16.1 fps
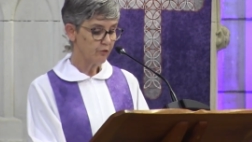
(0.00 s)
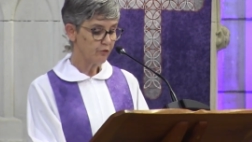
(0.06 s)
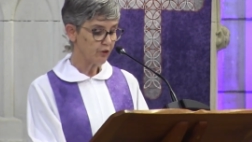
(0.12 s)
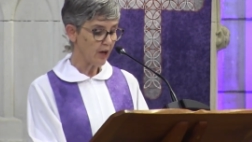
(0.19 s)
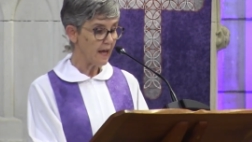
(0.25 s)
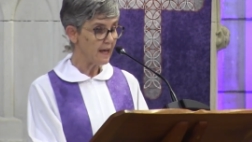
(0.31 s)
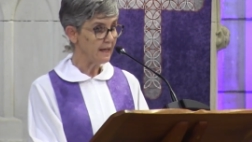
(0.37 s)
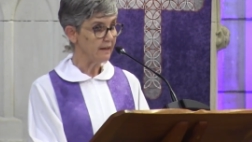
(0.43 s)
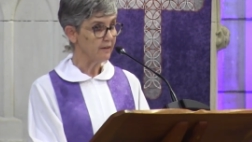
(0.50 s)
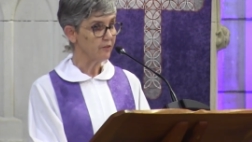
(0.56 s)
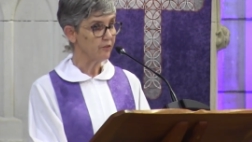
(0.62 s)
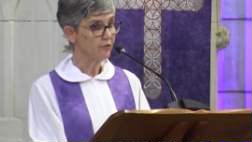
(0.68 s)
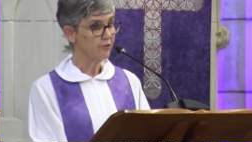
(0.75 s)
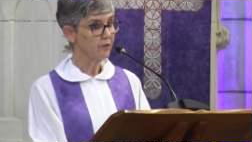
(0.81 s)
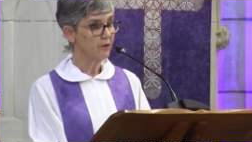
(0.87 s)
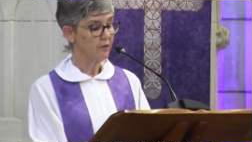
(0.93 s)

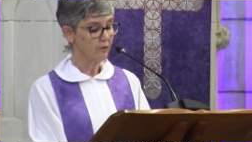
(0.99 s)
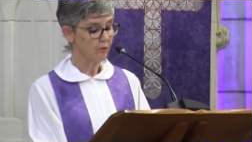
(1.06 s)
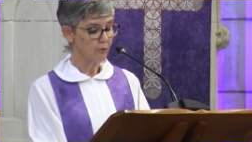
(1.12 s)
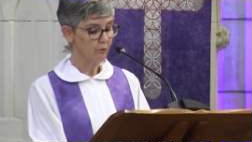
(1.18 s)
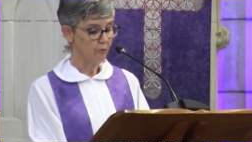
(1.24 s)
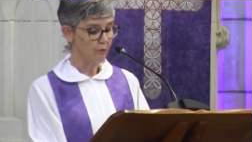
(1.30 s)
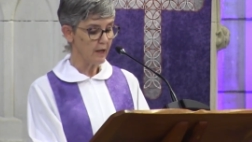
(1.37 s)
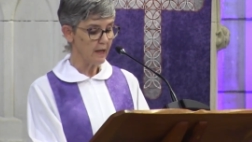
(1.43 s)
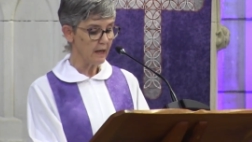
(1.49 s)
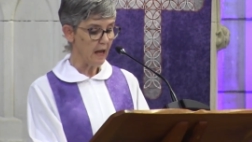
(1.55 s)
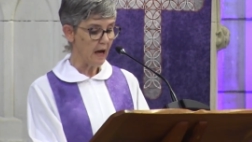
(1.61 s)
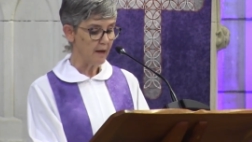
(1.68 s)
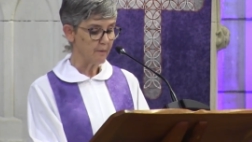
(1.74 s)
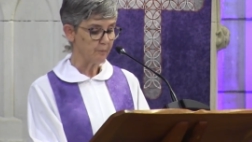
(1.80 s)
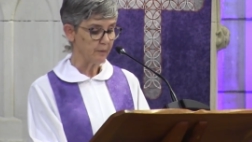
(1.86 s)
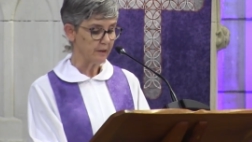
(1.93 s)
change,
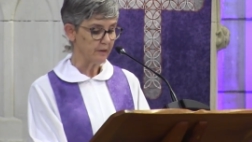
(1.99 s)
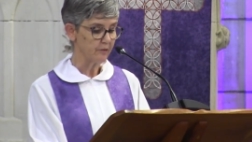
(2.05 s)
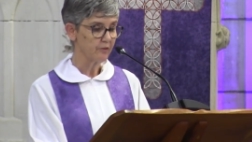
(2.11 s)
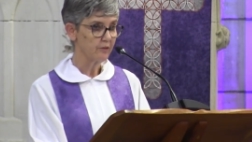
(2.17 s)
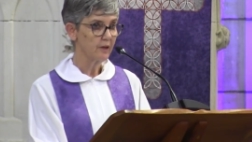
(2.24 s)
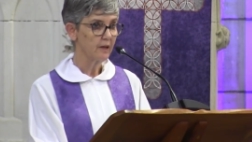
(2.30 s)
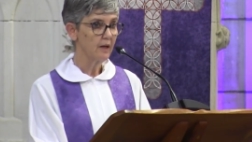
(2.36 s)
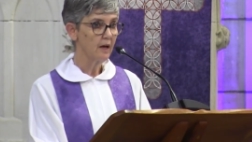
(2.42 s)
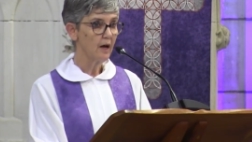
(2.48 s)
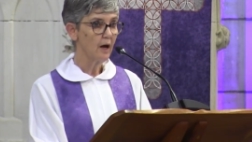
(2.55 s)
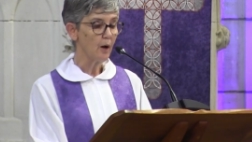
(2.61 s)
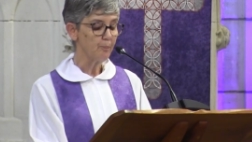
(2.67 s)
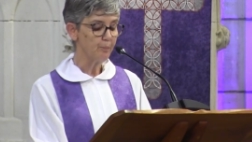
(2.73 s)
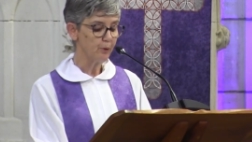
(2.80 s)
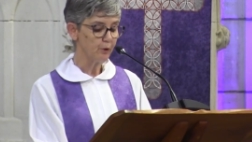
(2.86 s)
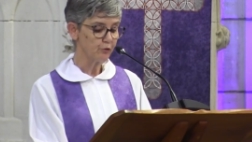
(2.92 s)
realignment,
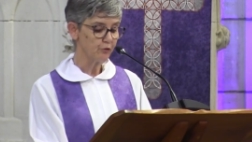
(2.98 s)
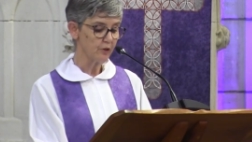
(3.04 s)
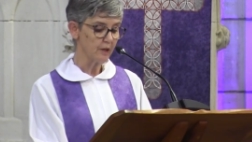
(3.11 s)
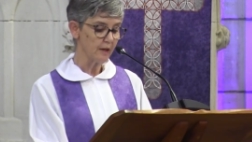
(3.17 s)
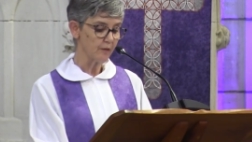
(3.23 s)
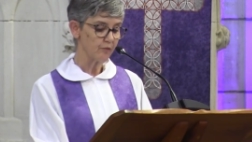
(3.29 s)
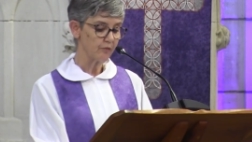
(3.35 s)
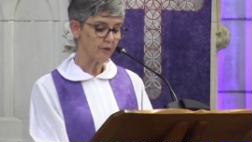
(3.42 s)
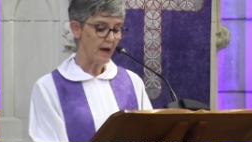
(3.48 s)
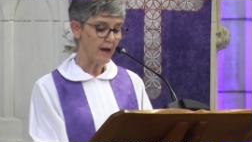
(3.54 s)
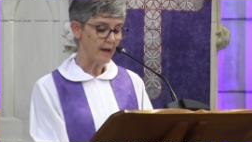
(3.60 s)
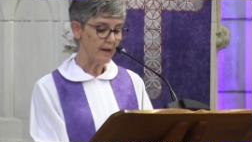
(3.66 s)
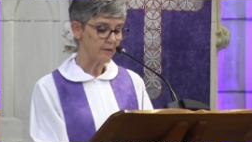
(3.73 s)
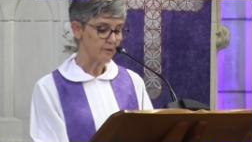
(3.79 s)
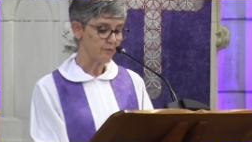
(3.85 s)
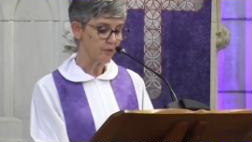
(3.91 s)
a pushing
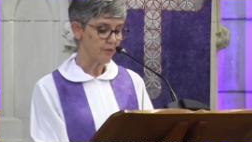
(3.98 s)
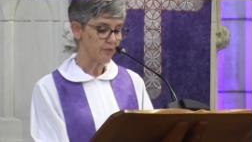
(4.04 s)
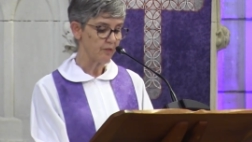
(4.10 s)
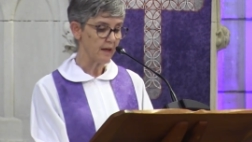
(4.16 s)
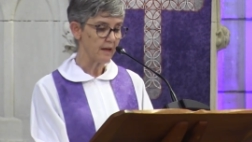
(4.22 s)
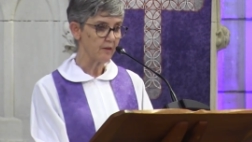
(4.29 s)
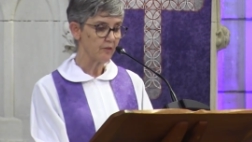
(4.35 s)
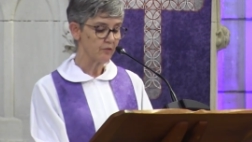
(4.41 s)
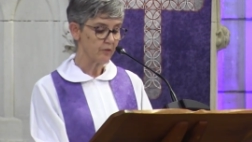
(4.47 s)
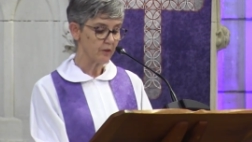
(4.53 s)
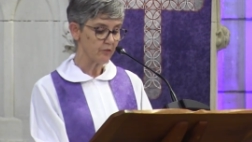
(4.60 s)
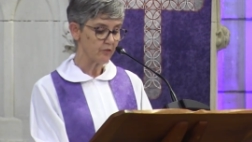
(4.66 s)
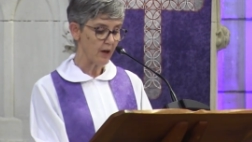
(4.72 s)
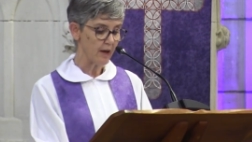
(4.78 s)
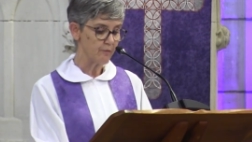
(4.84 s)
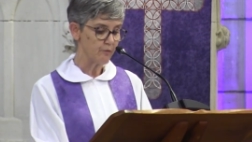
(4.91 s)
aside of the things
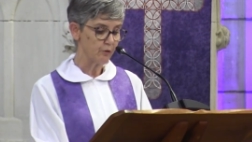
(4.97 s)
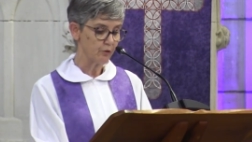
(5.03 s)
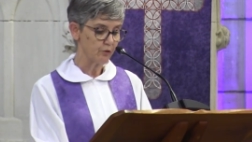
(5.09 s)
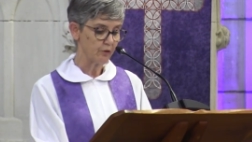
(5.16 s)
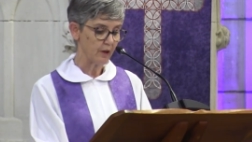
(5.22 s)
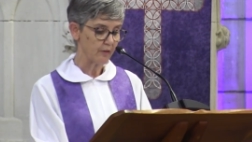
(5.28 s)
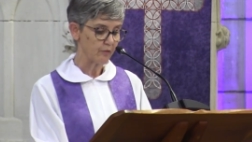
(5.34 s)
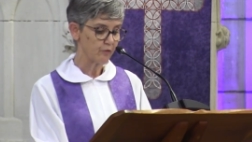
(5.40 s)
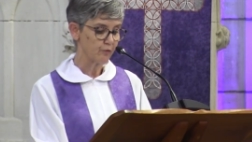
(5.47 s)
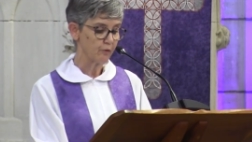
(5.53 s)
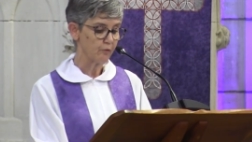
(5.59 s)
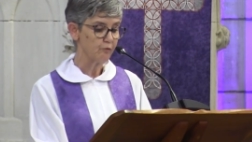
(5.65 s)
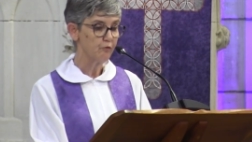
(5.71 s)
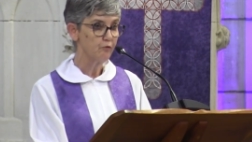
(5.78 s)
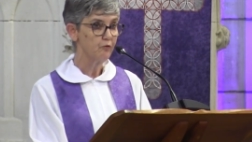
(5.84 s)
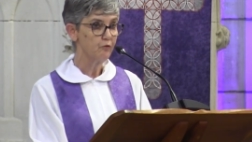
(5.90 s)
that divert us
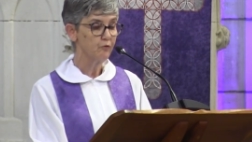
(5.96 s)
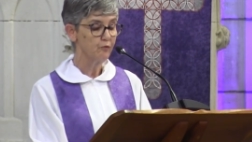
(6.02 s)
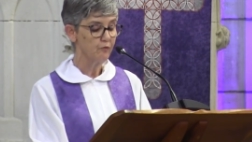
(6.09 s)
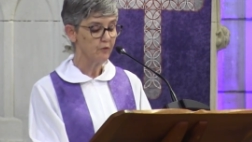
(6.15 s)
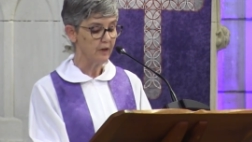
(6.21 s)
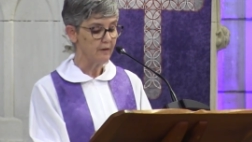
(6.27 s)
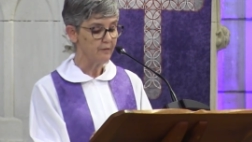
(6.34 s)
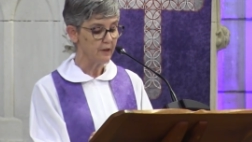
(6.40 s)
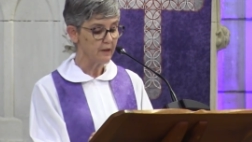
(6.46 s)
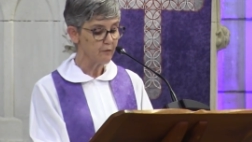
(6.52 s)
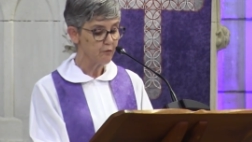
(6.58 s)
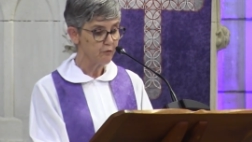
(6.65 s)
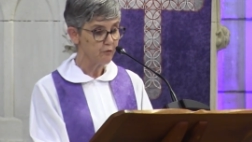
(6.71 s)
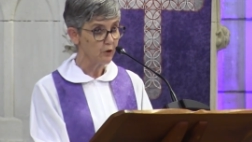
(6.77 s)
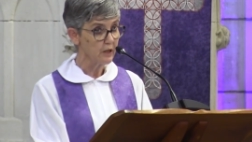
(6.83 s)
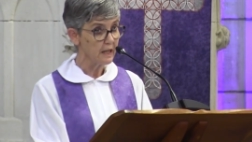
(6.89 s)
from
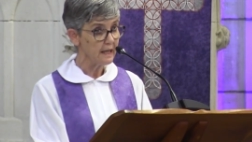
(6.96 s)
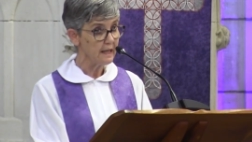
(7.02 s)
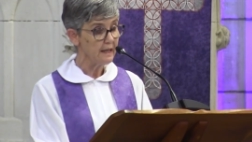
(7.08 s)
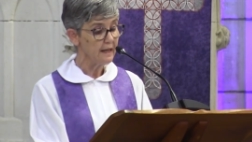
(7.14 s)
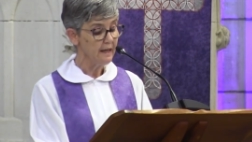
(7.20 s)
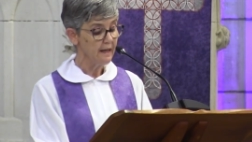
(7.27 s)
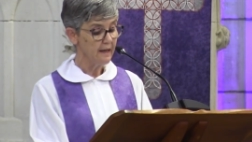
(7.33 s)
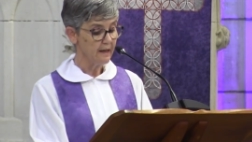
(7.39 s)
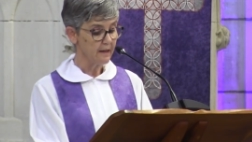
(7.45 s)
living fully